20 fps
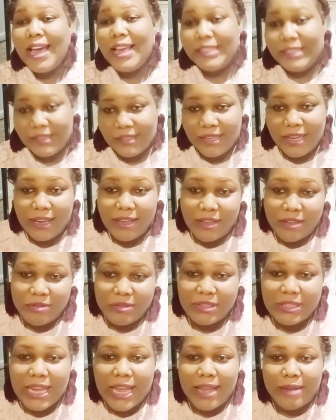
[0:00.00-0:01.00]
I see
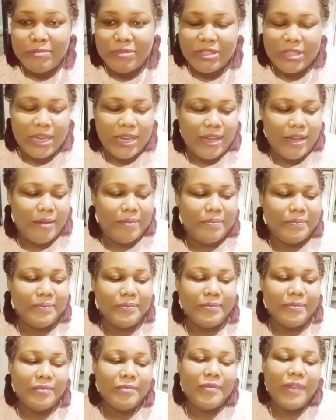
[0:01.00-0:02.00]
you, Tam Jam.
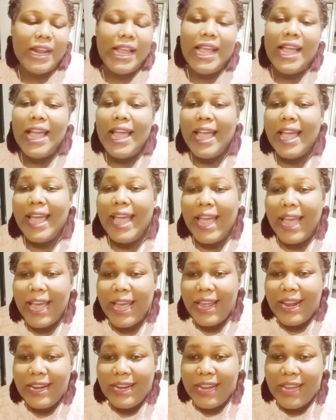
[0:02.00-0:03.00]

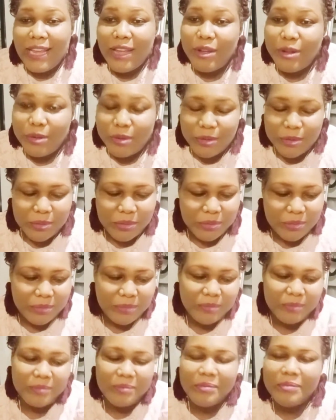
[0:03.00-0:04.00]

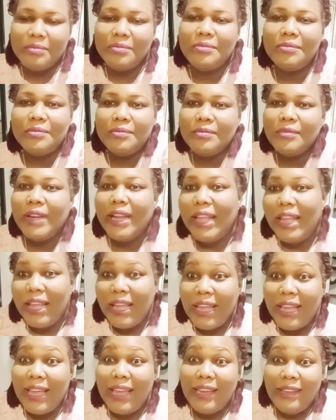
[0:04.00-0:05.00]
Anywho.
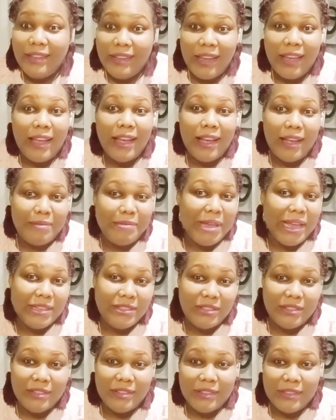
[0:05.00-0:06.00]
And yeah, I'm
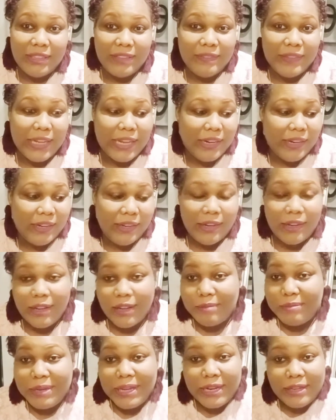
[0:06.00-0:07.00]
actually gonna leave that in
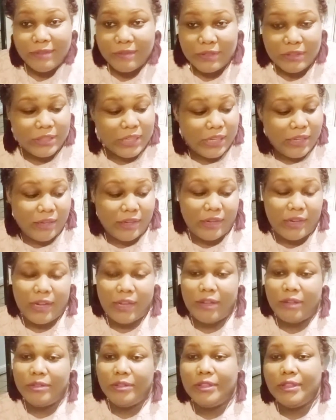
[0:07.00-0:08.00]
there. I'm not even taking it
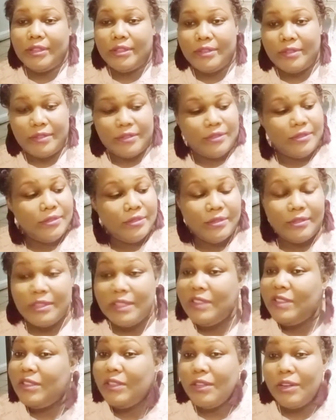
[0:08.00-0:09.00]
out because
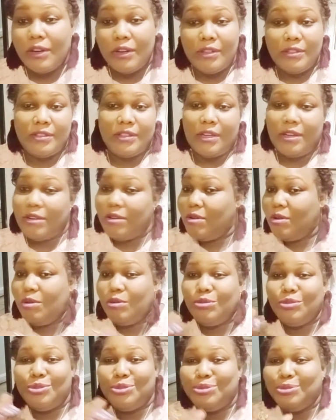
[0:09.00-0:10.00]
Sister Girl's on a
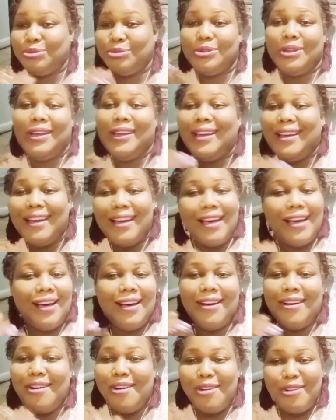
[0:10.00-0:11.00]
whole new
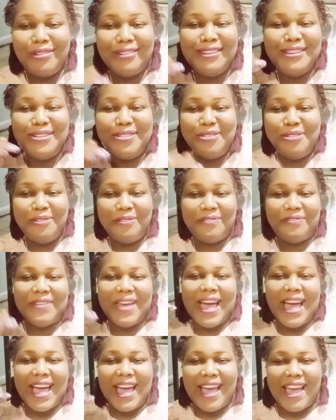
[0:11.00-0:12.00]

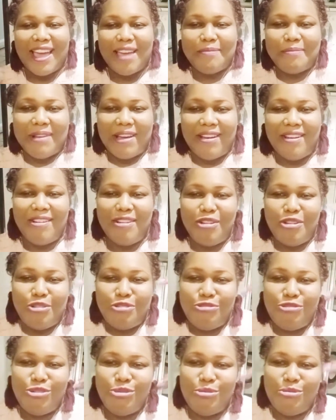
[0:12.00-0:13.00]
vibe, a
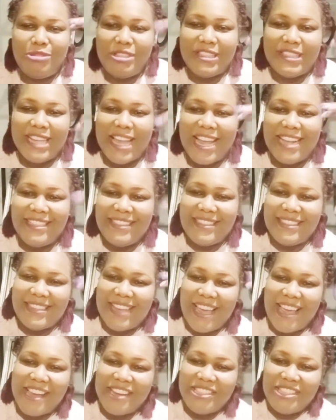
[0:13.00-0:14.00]
whole new
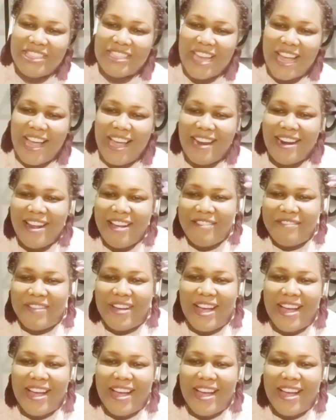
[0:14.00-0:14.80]
sensation.